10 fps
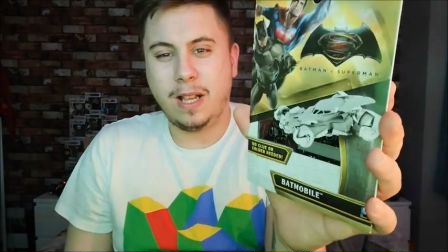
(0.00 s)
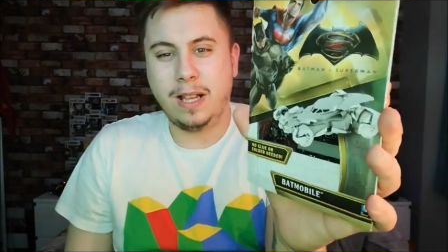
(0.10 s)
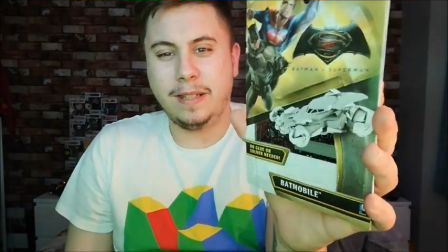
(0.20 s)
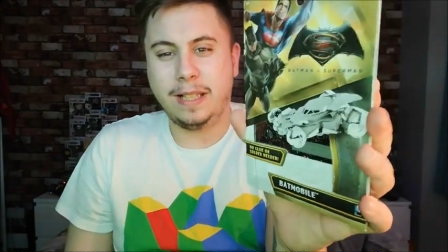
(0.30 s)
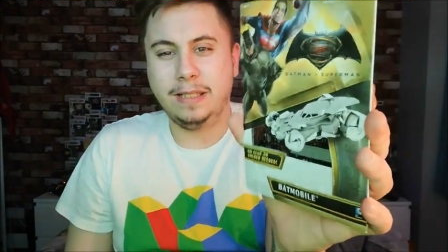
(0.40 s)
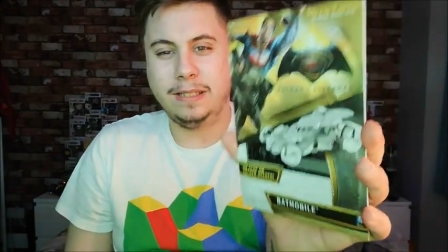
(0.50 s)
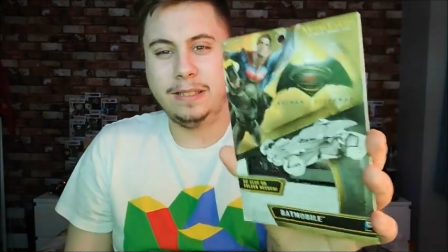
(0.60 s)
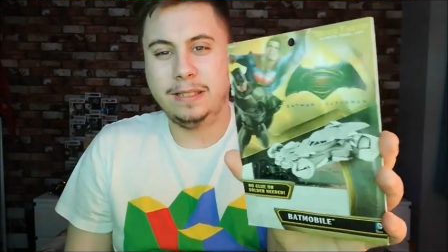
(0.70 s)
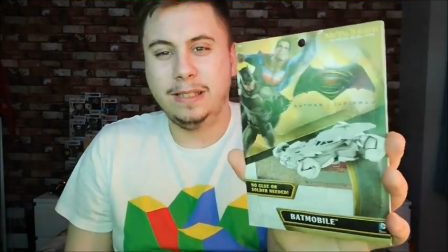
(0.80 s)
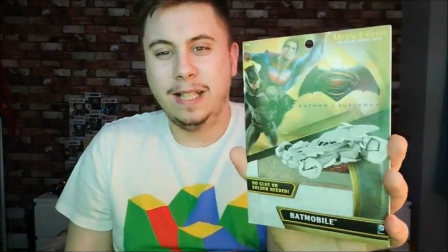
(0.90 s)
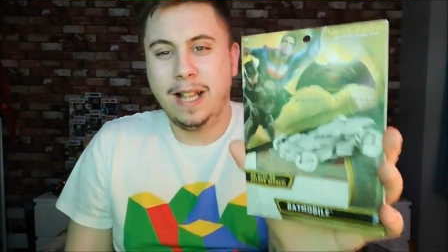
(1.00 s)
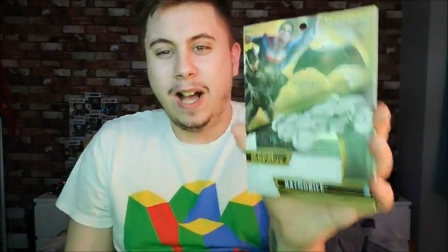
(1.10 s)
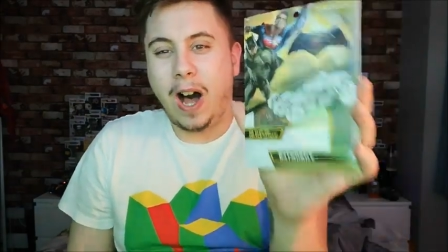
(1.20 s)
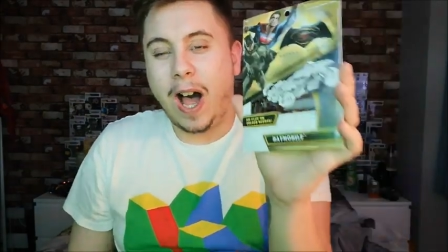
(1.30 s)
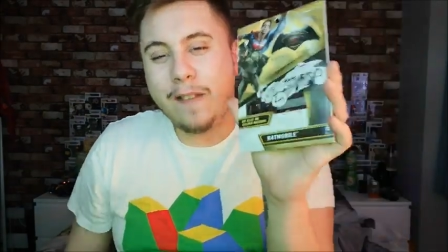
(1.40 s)
Like that.
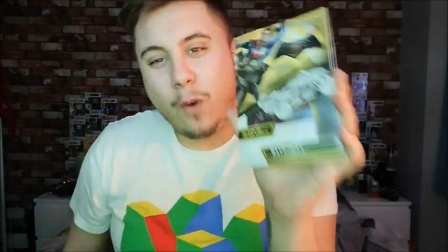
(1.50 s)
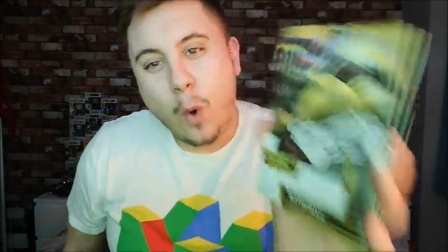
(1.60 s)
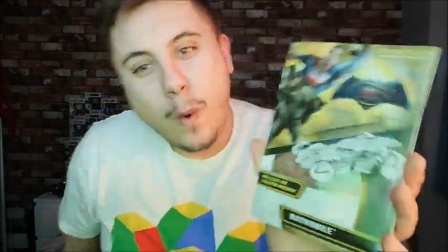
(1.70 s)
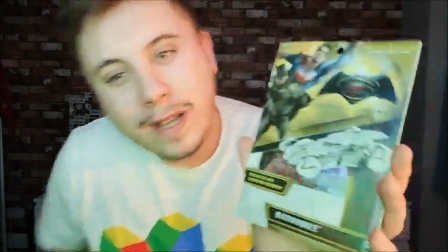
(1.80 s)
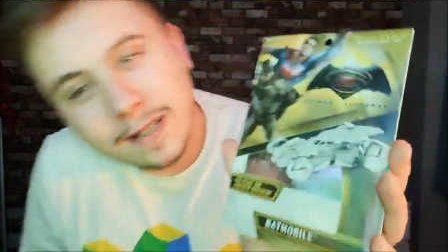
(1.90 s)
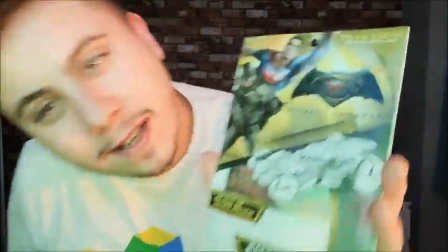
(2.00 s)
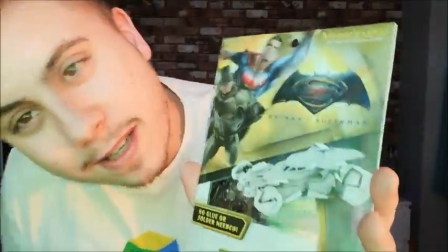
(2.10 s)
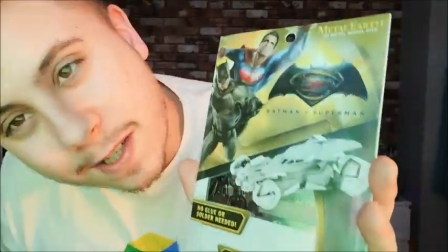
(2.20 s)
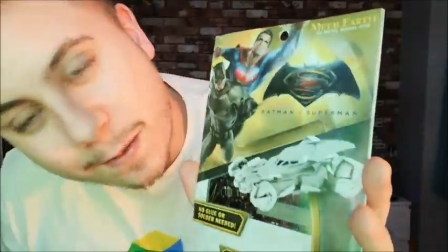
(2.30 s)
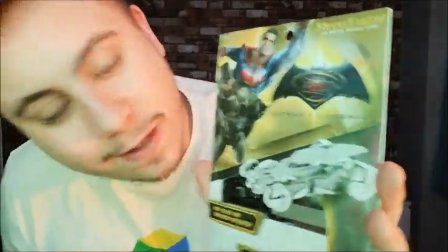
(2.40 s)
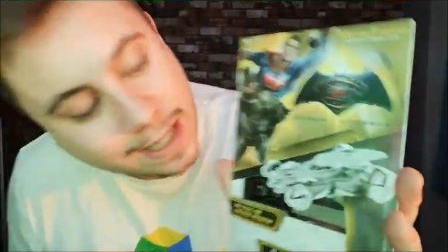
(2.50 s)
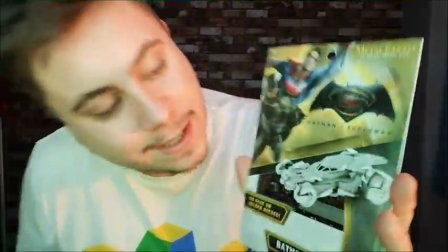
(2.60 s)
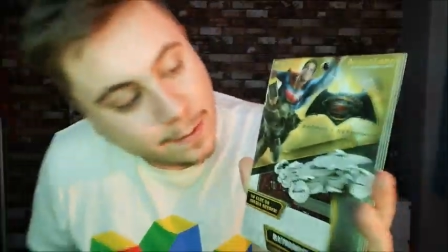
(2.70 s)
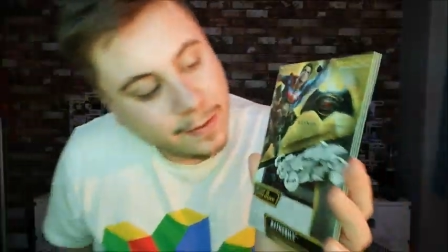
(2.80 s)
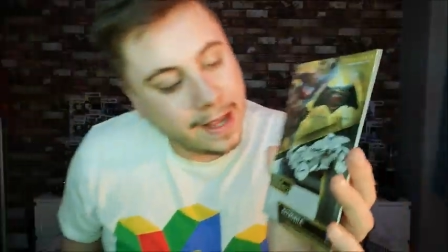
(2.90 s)
I've always seen sort of
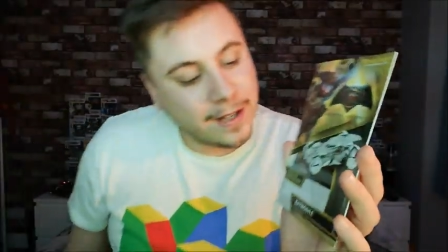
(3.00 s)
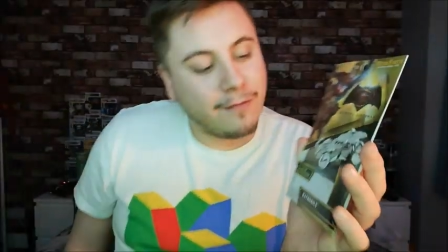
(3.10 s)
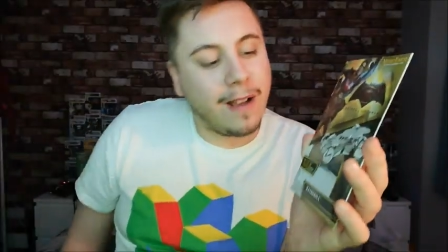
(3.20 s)
these sort of things